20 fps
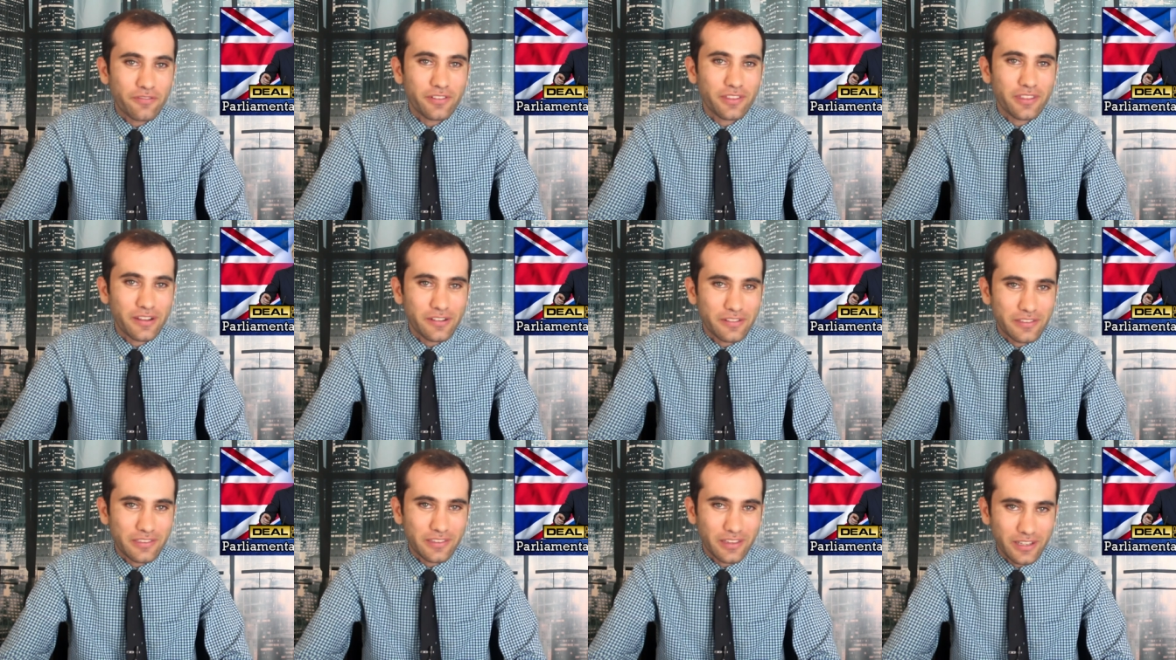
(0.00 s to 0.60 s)
for
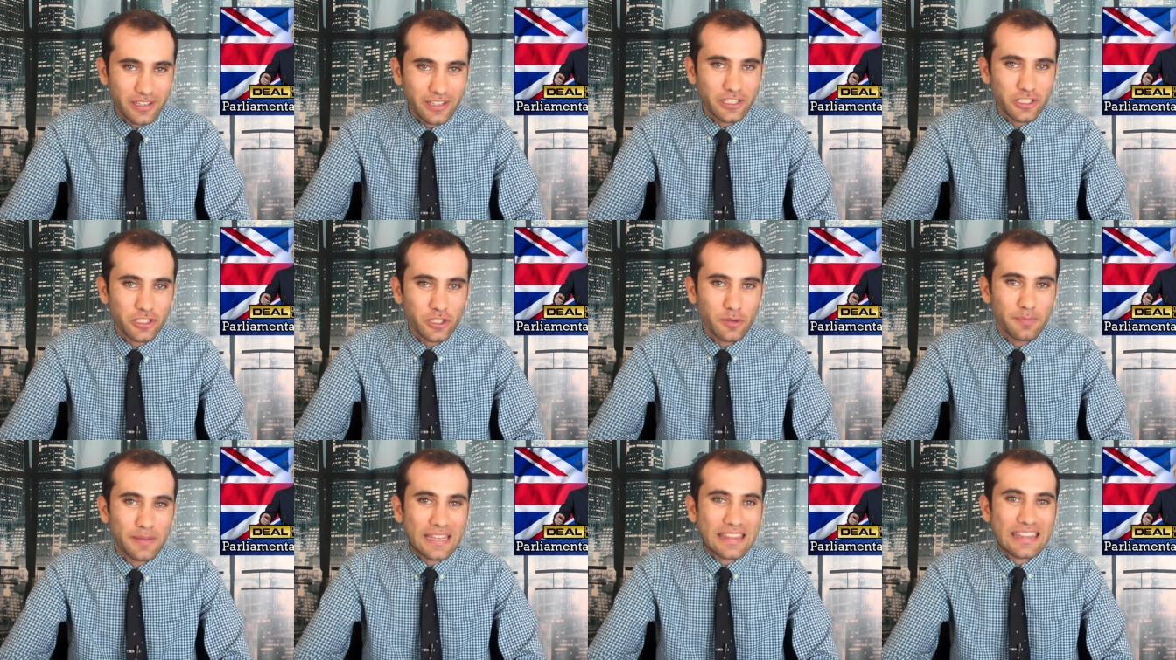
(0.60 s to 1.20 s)
their
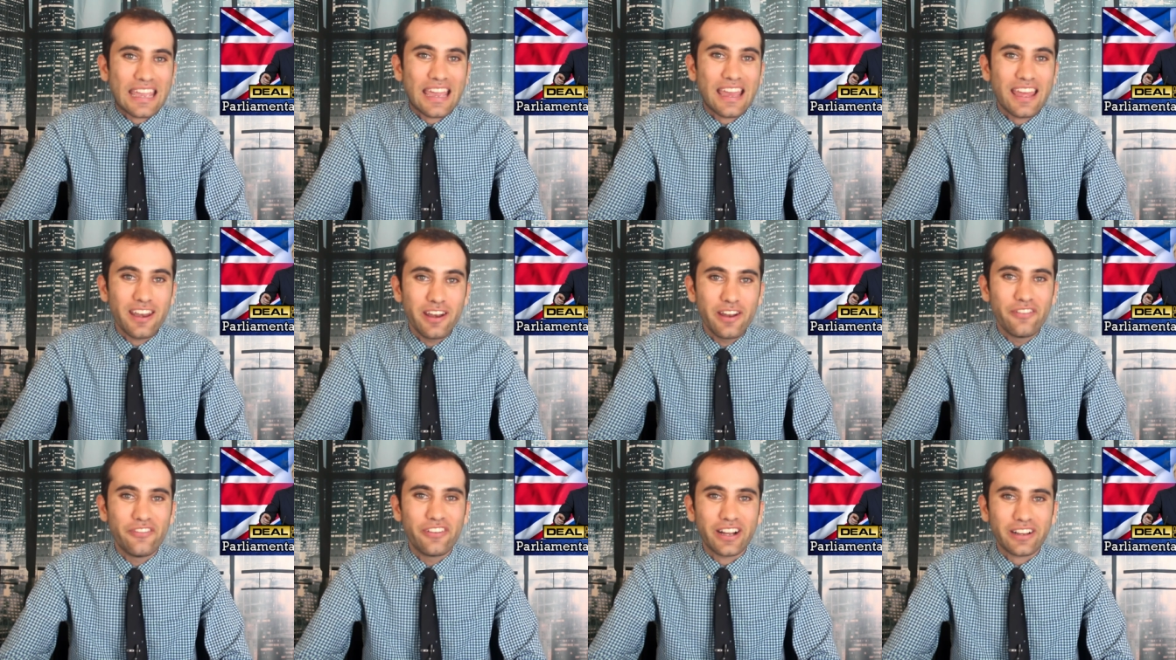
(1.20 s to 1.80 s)
signature by the
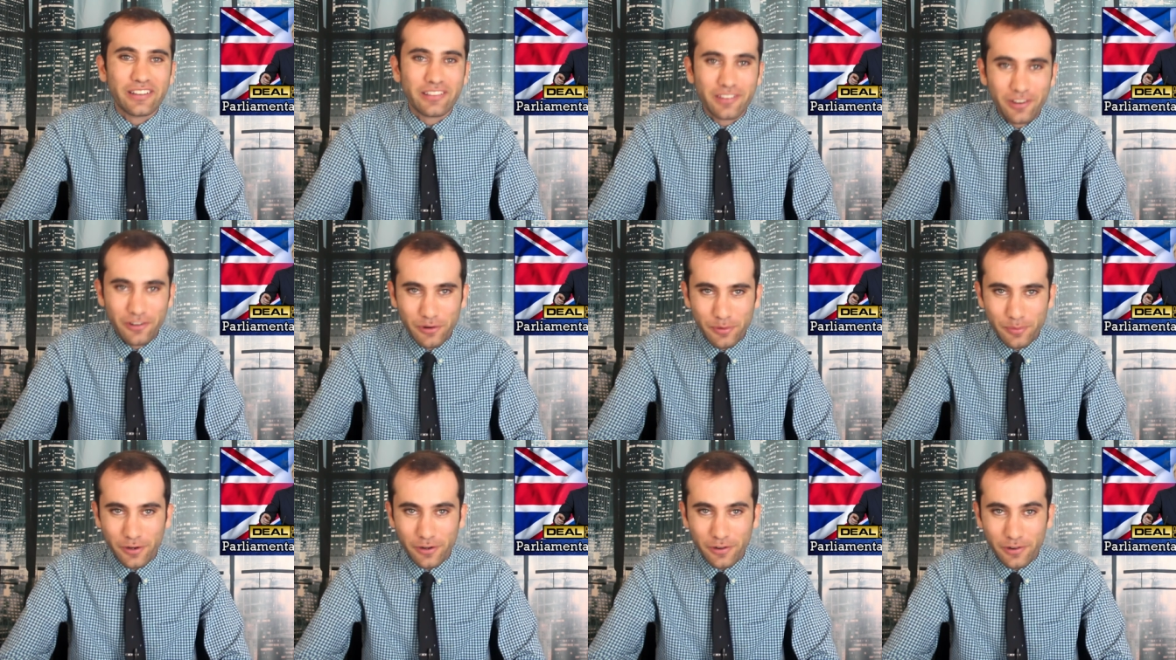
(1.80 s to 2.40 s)
end of
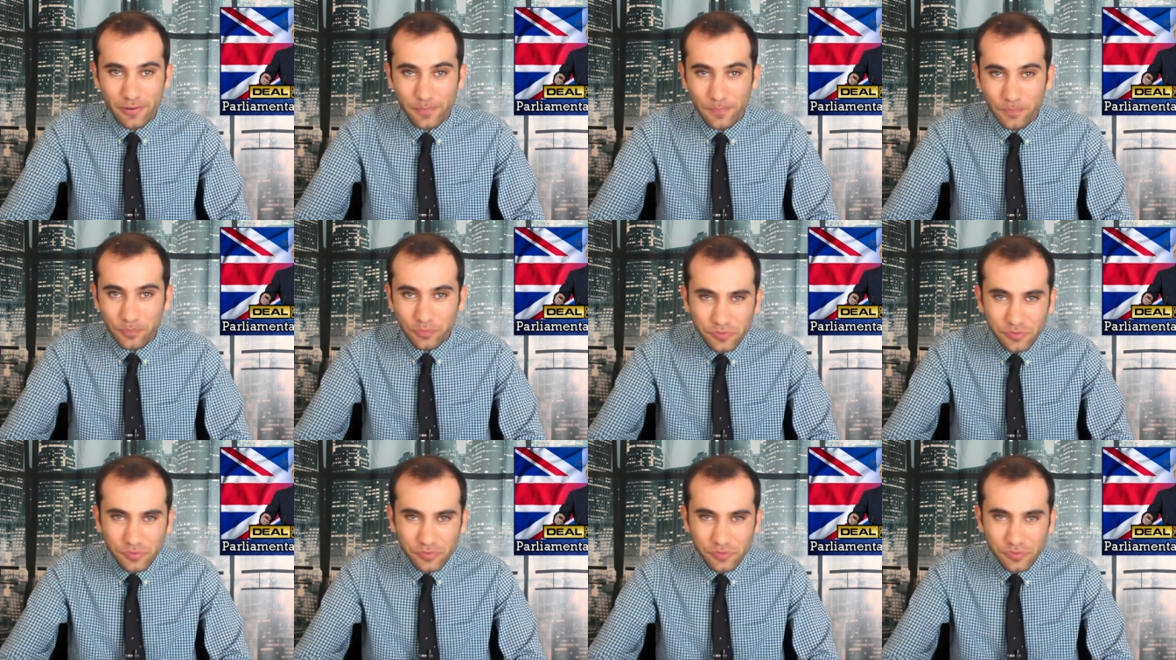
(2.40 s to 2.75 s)
October.